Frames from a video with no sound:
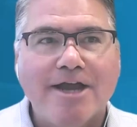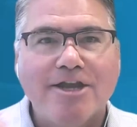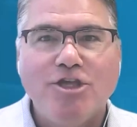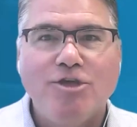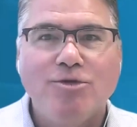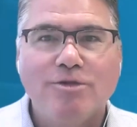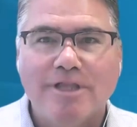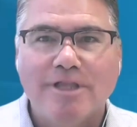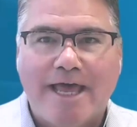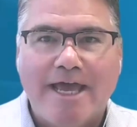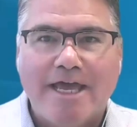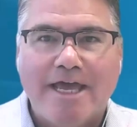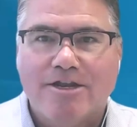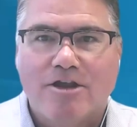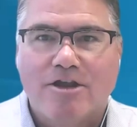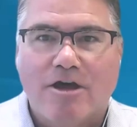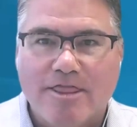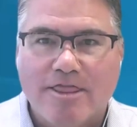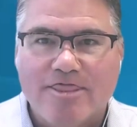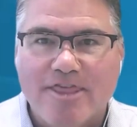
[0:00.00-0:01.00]
do you land
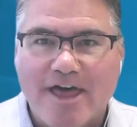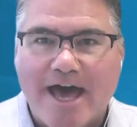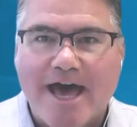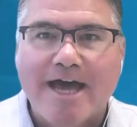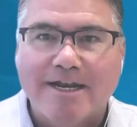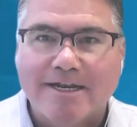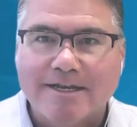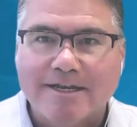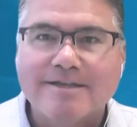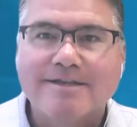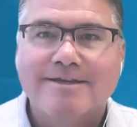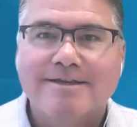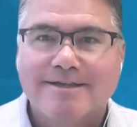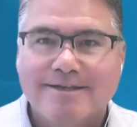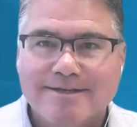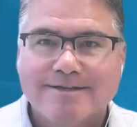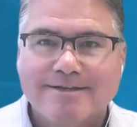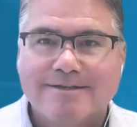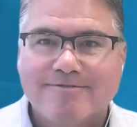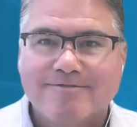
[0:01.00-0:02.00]
on that?
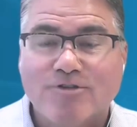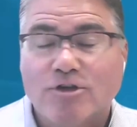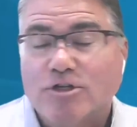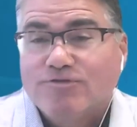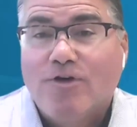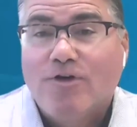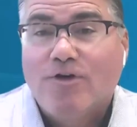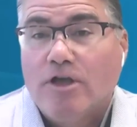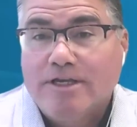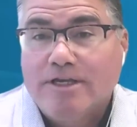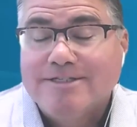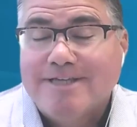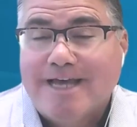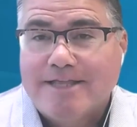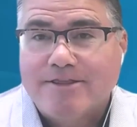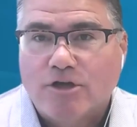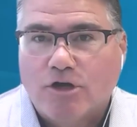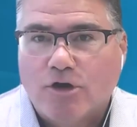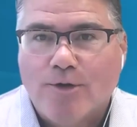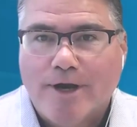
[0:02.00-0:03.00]
First of all, is
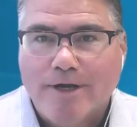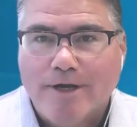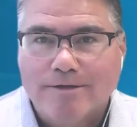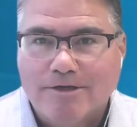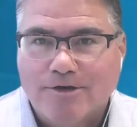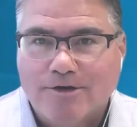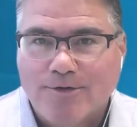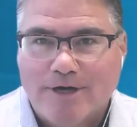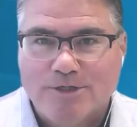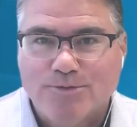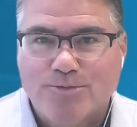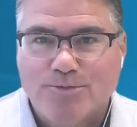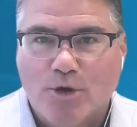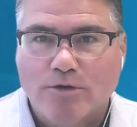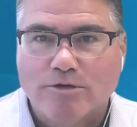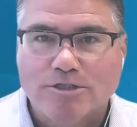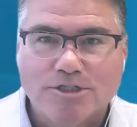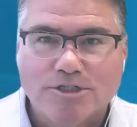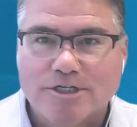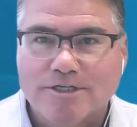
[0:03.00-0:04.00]
that the correct
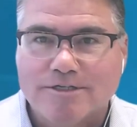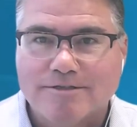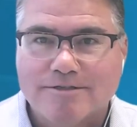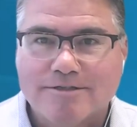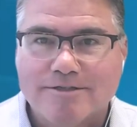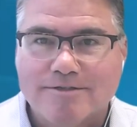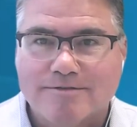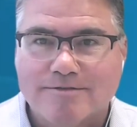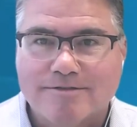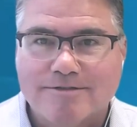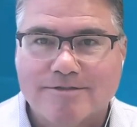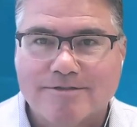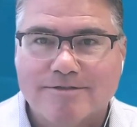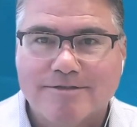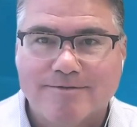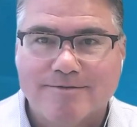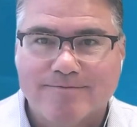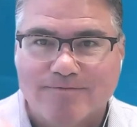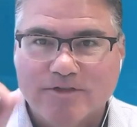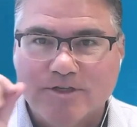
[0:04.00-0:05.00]
approach to
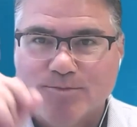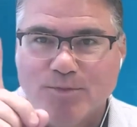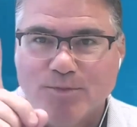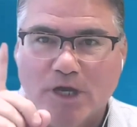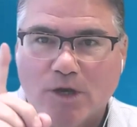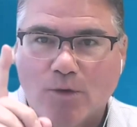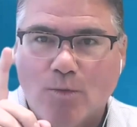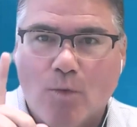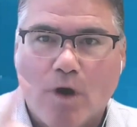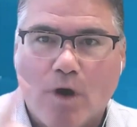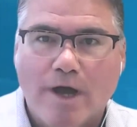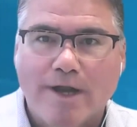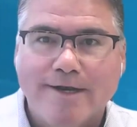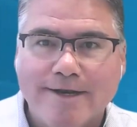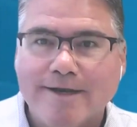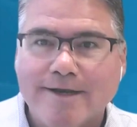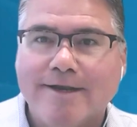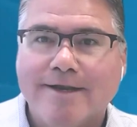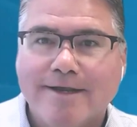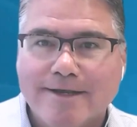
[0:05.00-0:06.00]
pick one